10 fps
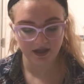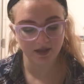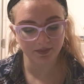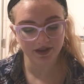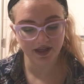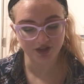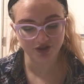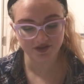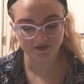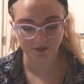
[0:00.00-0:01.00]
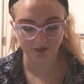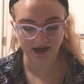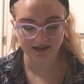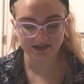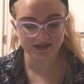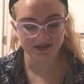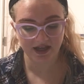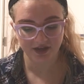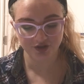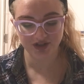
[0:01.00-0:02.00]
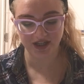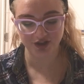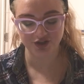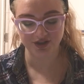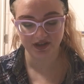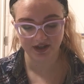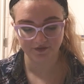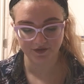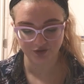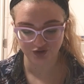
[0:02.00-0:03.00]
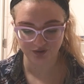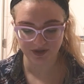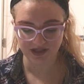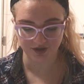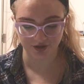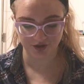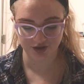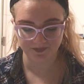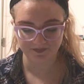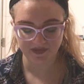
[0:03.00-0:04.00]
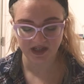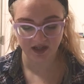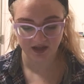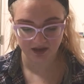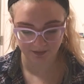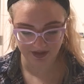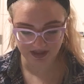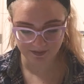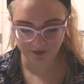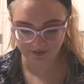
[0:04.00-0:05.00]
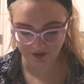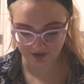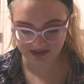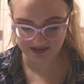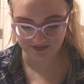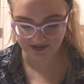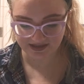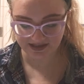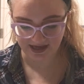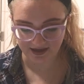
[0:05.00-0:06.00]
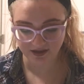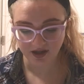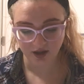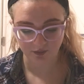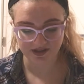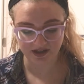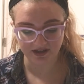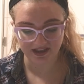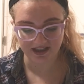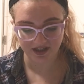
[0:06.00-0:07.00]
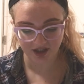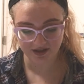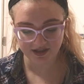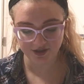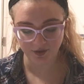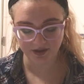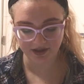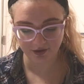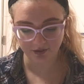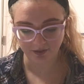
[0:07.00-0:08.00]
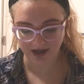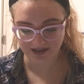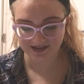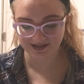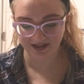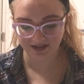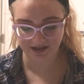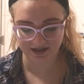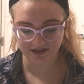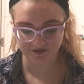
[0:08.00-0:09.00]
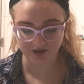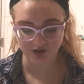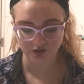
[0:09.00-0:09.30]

Implications for practice, education, and future research. The principal focus of this CAT was on the adherence to clinical practice guidelines for the